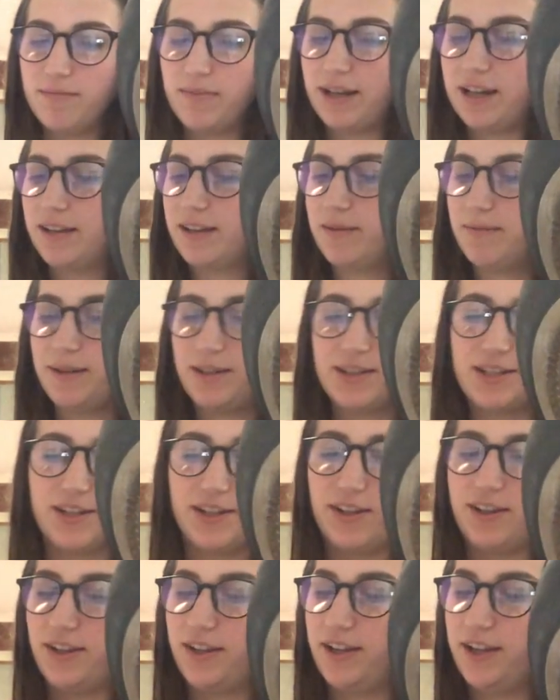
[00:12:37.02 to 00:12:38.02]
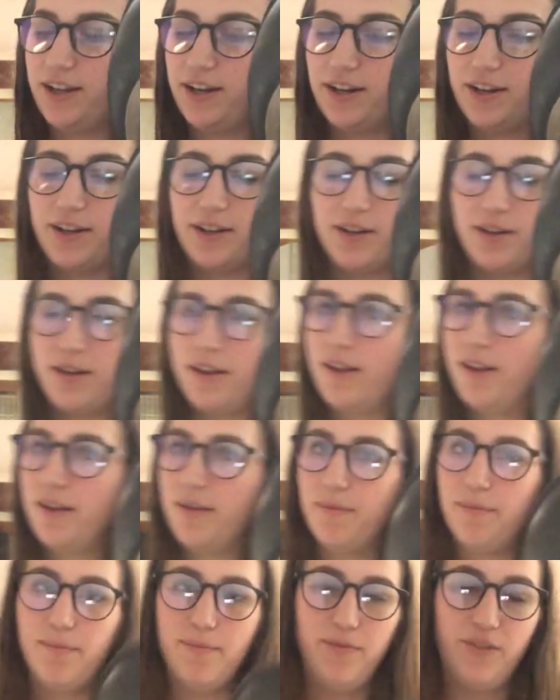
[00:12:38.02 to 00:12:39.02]
make them into
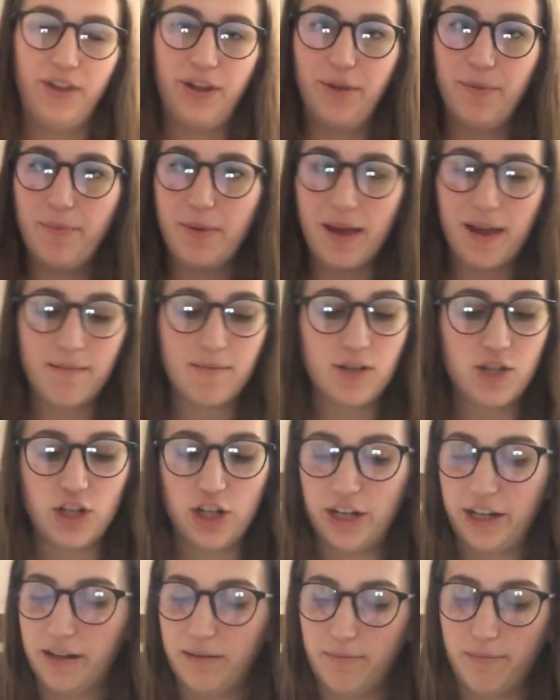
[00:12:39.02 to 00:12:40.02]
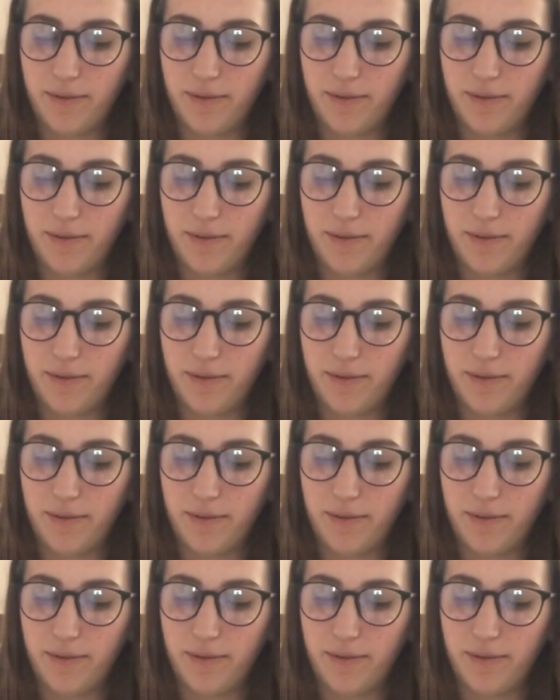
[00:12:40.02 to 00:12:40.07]
little baby chicken